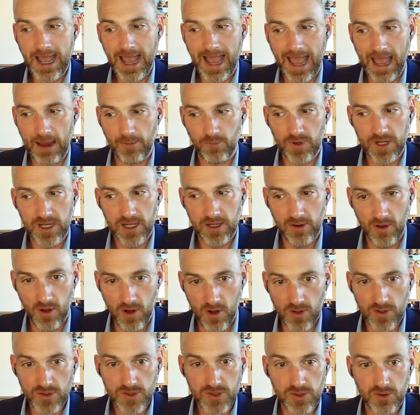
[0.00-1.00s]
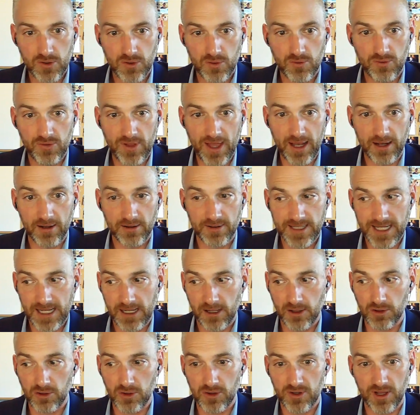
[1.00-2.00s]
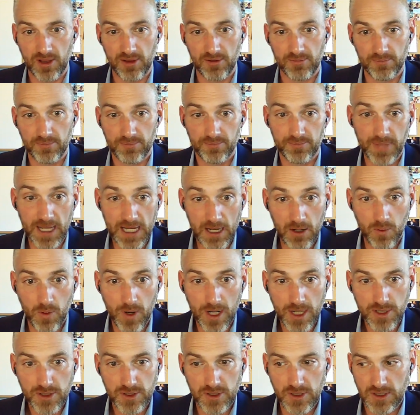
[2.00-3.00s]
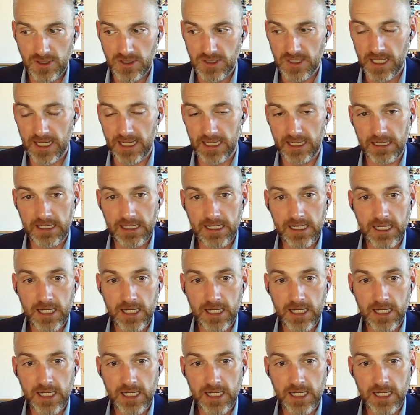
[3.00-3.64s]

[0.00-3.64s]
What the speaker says: And we can also then take a look at big questions like,